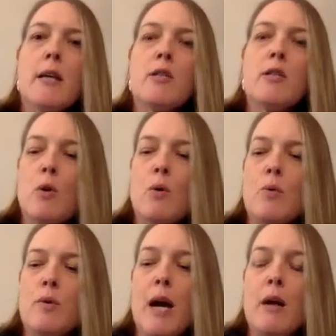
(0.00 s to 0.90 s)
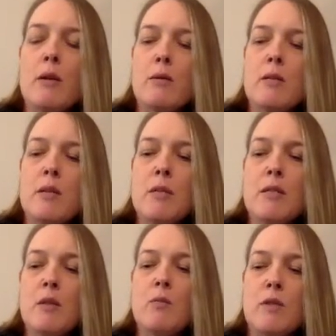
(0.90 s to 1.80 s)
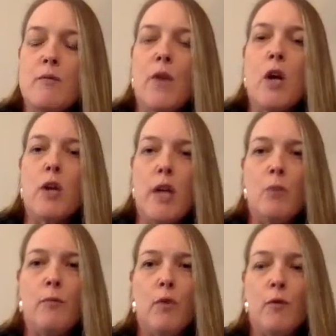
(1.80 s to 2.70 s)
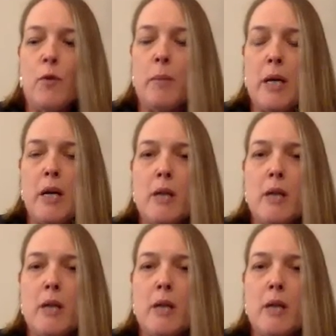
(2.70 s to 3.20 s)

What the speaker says: And so that CBC was very helpful for me.